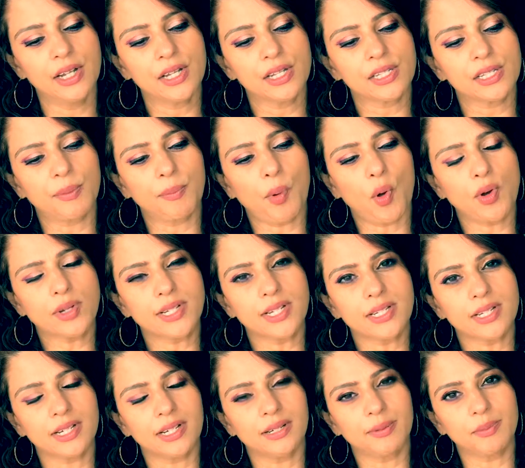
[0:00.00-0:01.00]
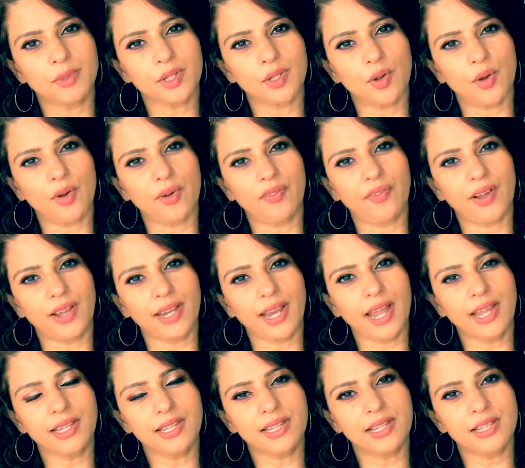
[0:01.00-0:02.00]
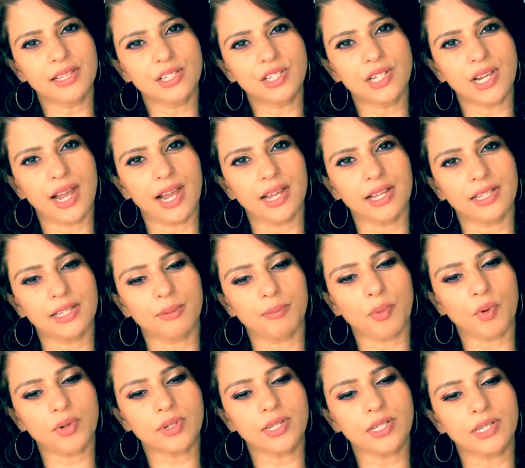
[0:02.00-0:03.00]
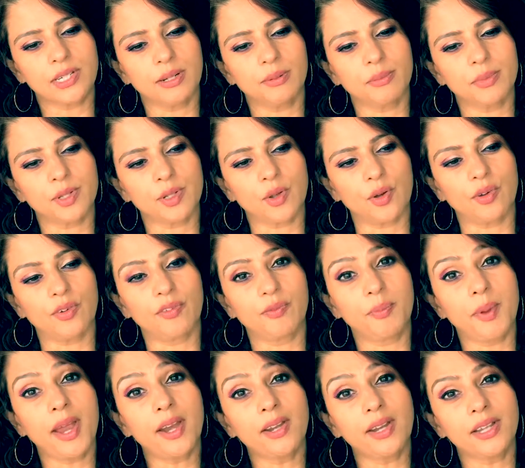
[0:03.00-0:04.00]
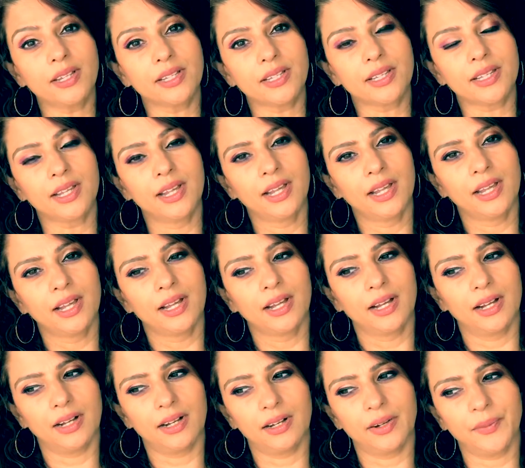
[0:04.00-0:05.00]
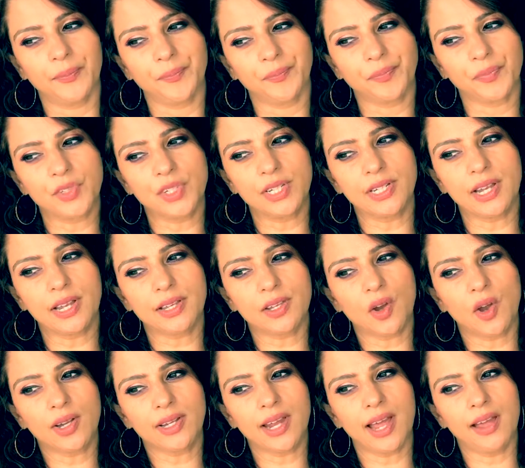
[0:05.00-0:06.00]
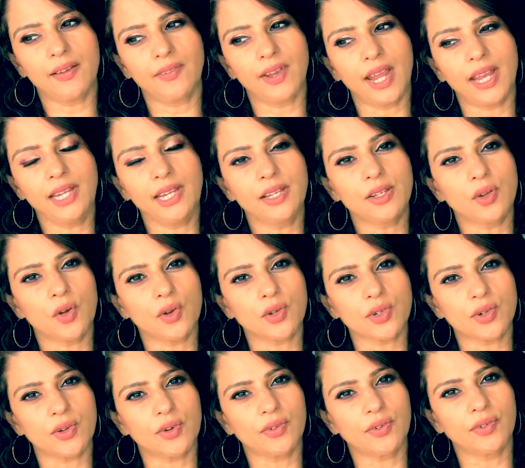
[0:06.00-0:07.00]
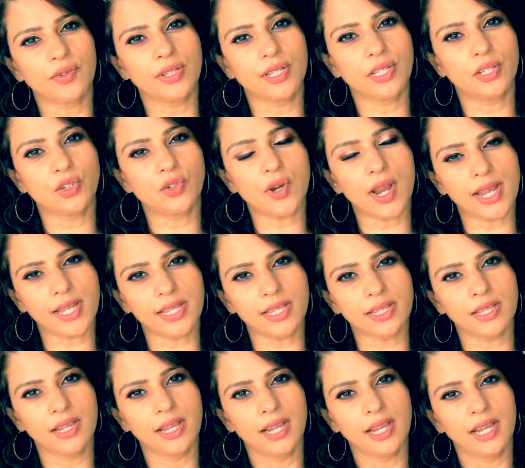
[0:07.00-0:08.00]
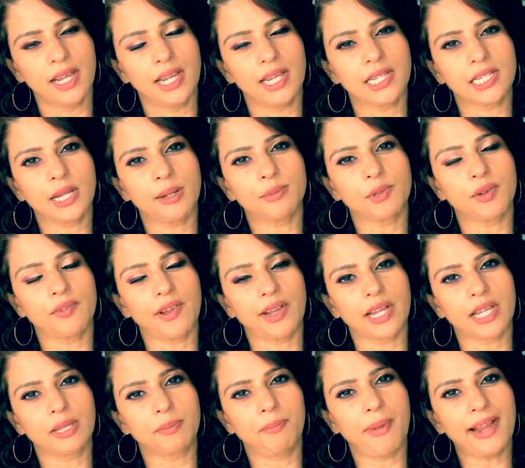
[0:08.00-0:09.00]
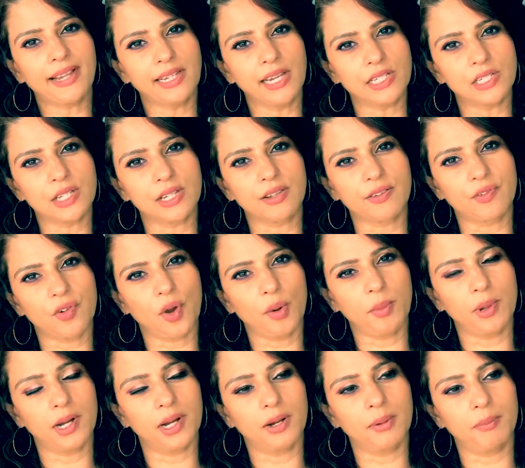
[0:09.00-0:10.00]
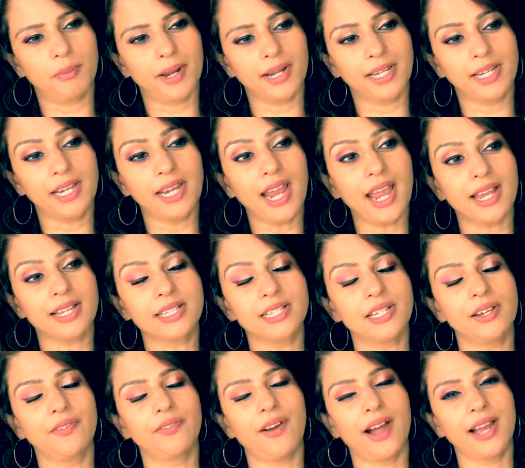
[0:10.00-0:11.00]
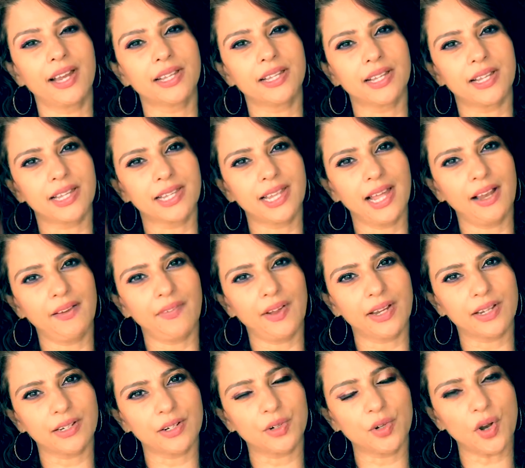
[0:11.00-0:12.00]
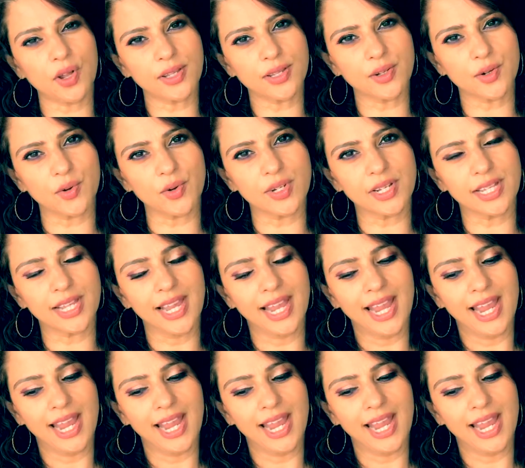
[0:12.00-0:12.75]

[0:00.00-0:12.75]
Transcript: support in terms of finances, she has support in terms of parents. She does not have any sort of stress in terms of expectations from her, but yet she finds herself at a crossroads.